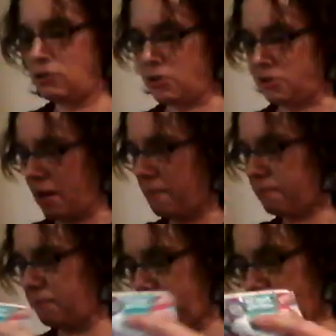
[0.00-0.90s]
order that.
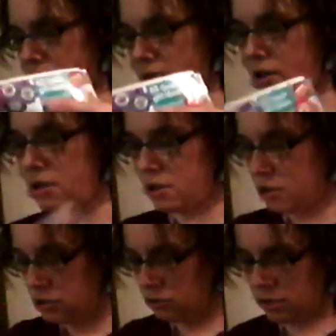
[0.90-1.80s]

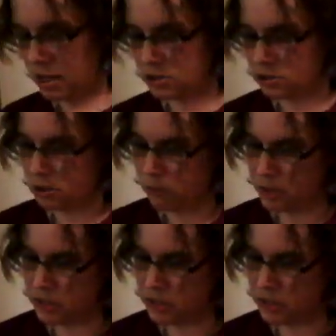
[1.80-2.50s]
So that's on the way.